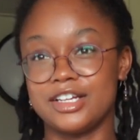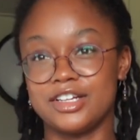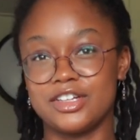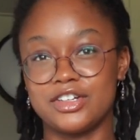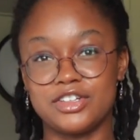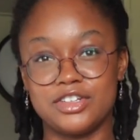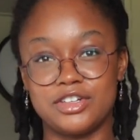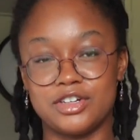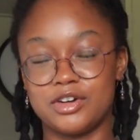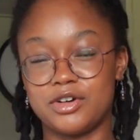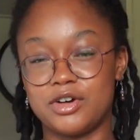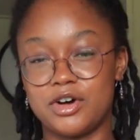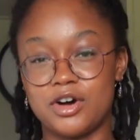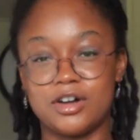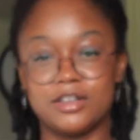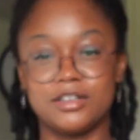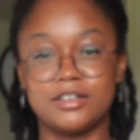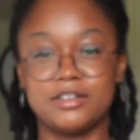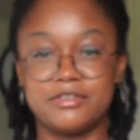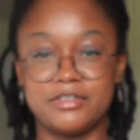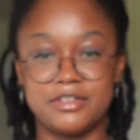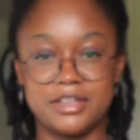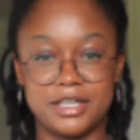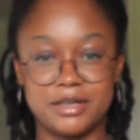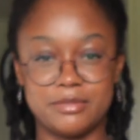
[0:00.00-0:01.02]
you know, all
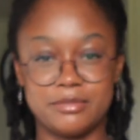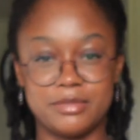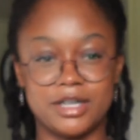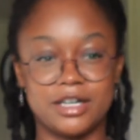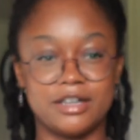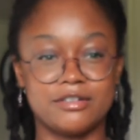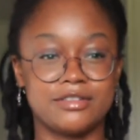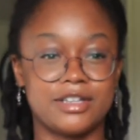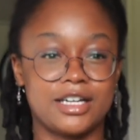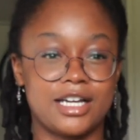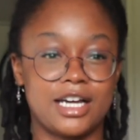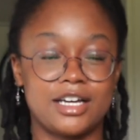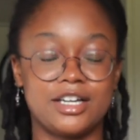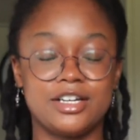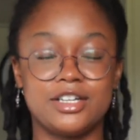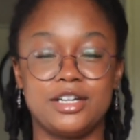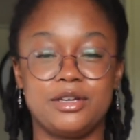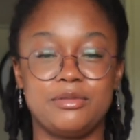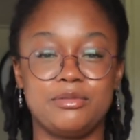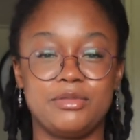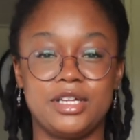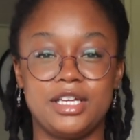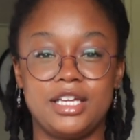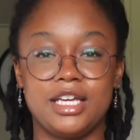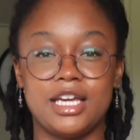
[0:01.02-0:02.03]
of the above. Like, I
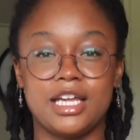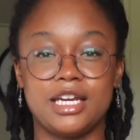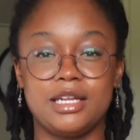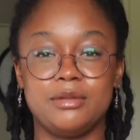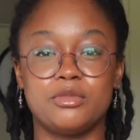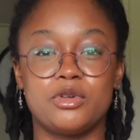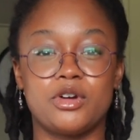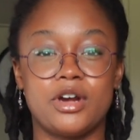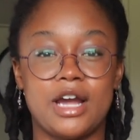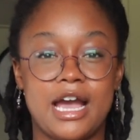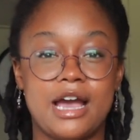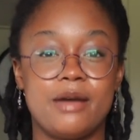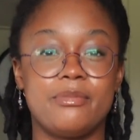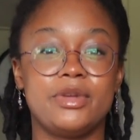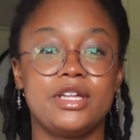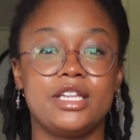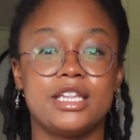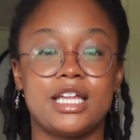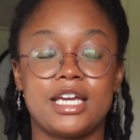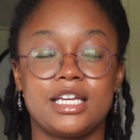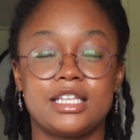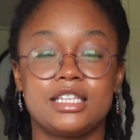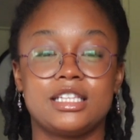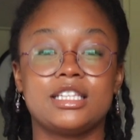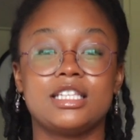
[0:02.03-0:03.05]
couldn't be any more happy.
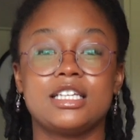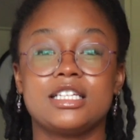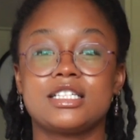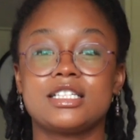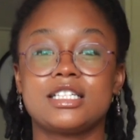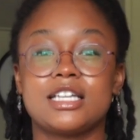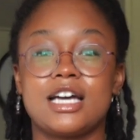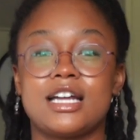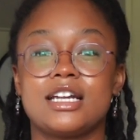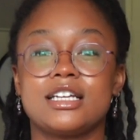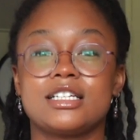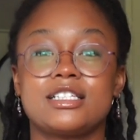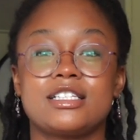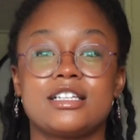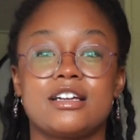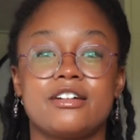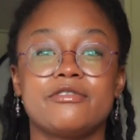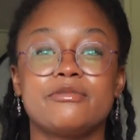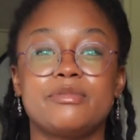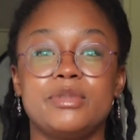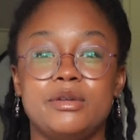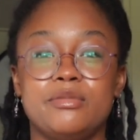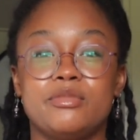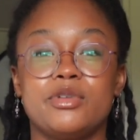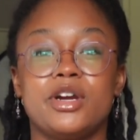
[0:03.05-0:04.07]
Like, this kind of
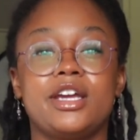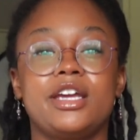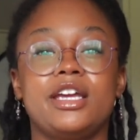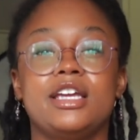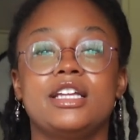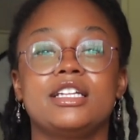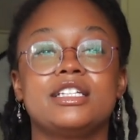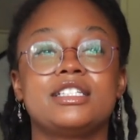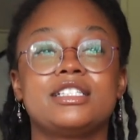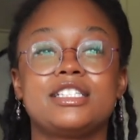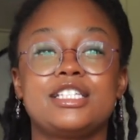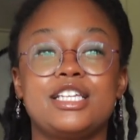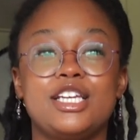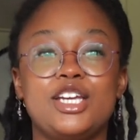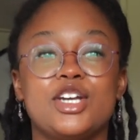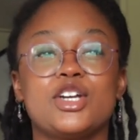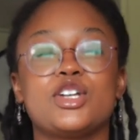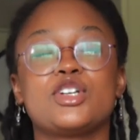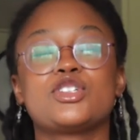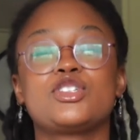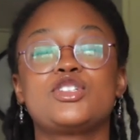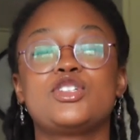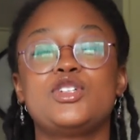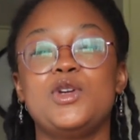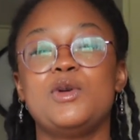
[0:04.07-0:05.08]
stuff be bringing
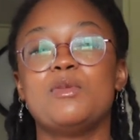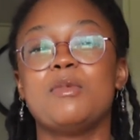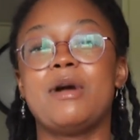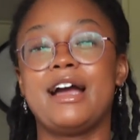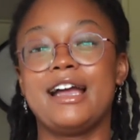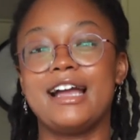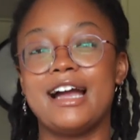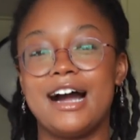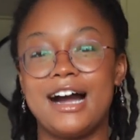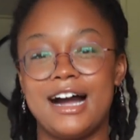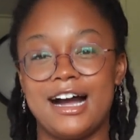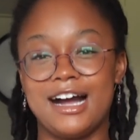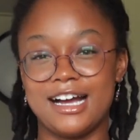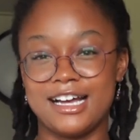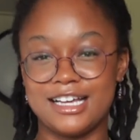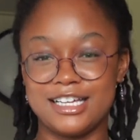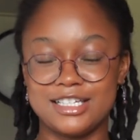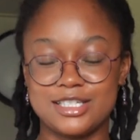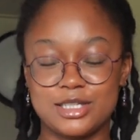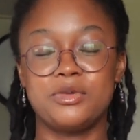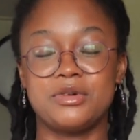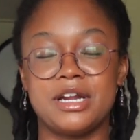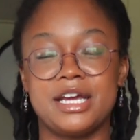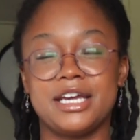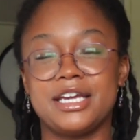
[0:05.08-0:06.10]
tears to my
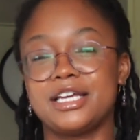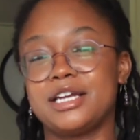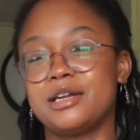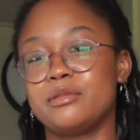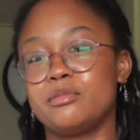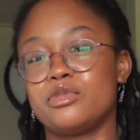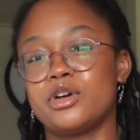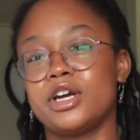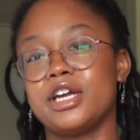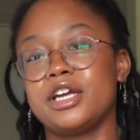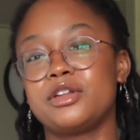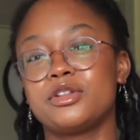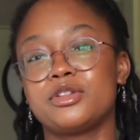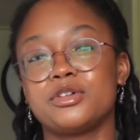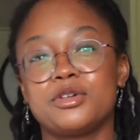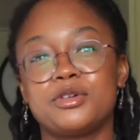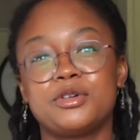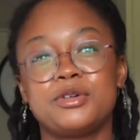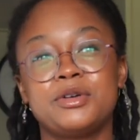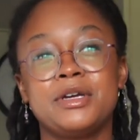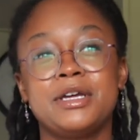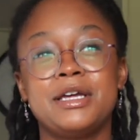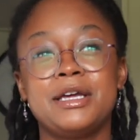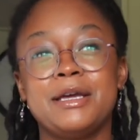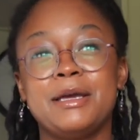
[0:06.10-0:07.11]
eyes when I get a
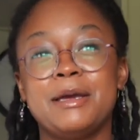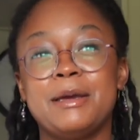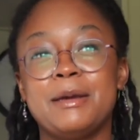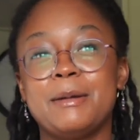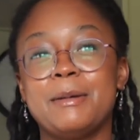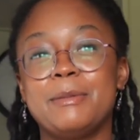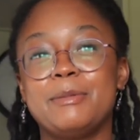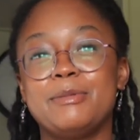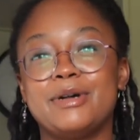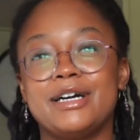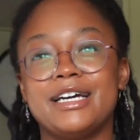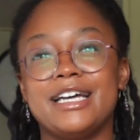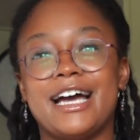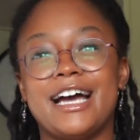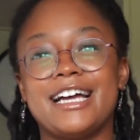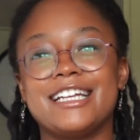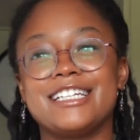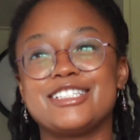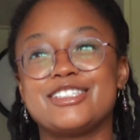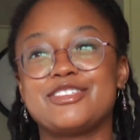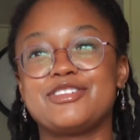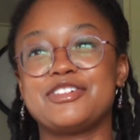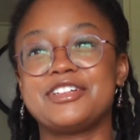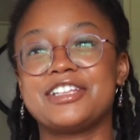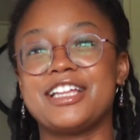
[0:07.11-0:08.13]
breakthrough. But I
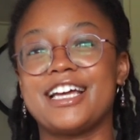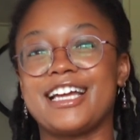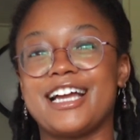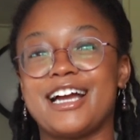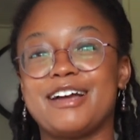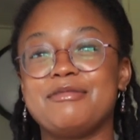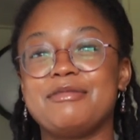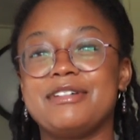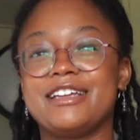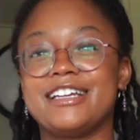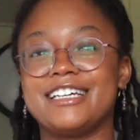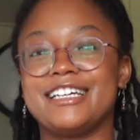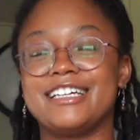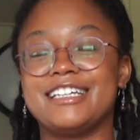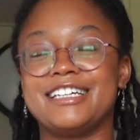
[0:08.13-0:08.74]
just feel like I'm in